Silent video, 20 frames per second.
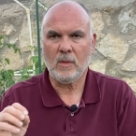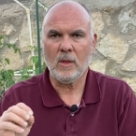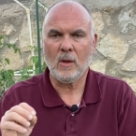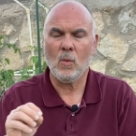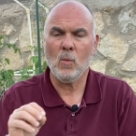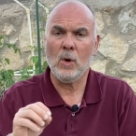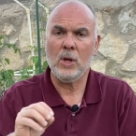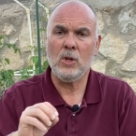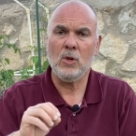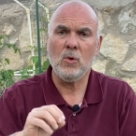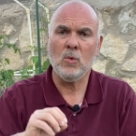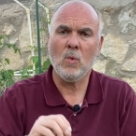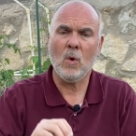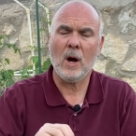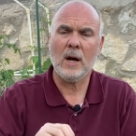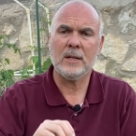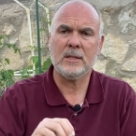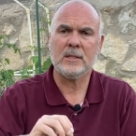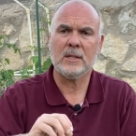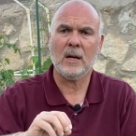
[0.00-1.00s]
when you
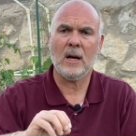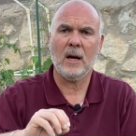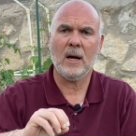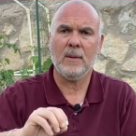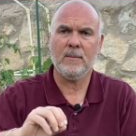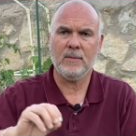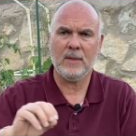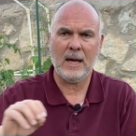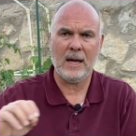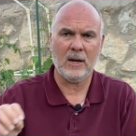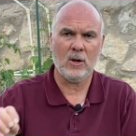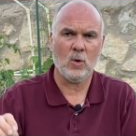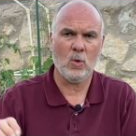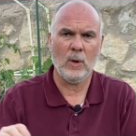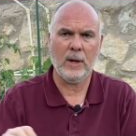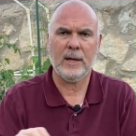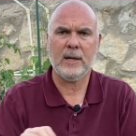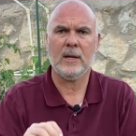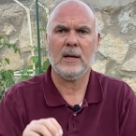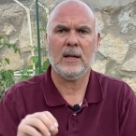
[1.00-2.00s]
want um, that
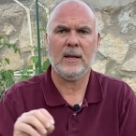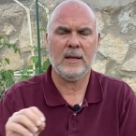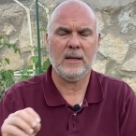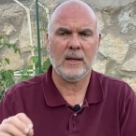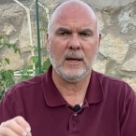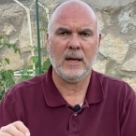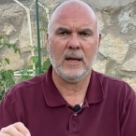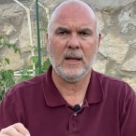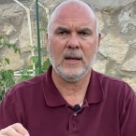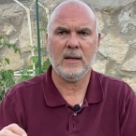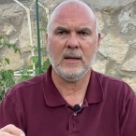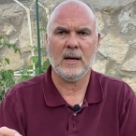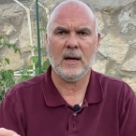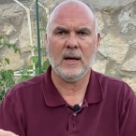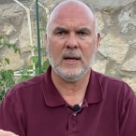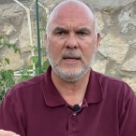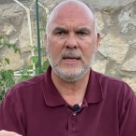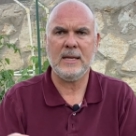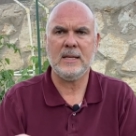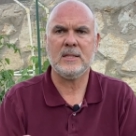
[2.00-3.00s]
quick and, and uh,
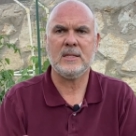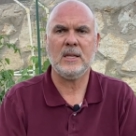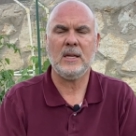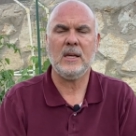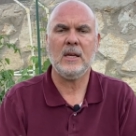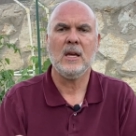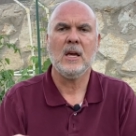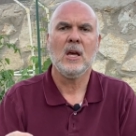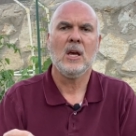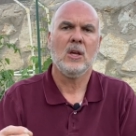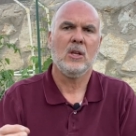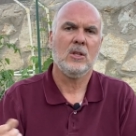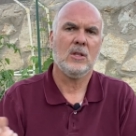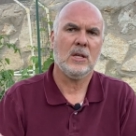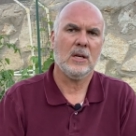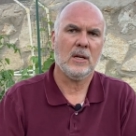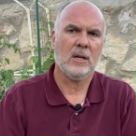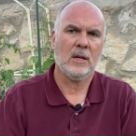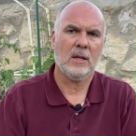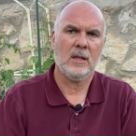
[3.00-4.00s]
easy
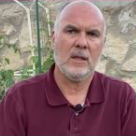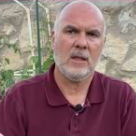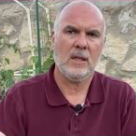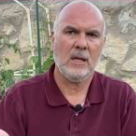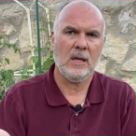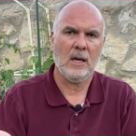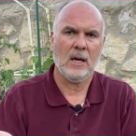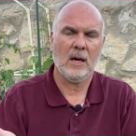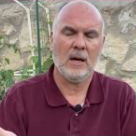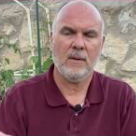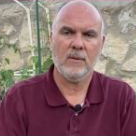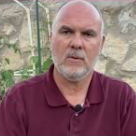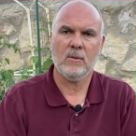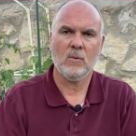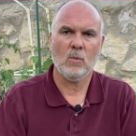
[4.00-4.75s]
the, the uh,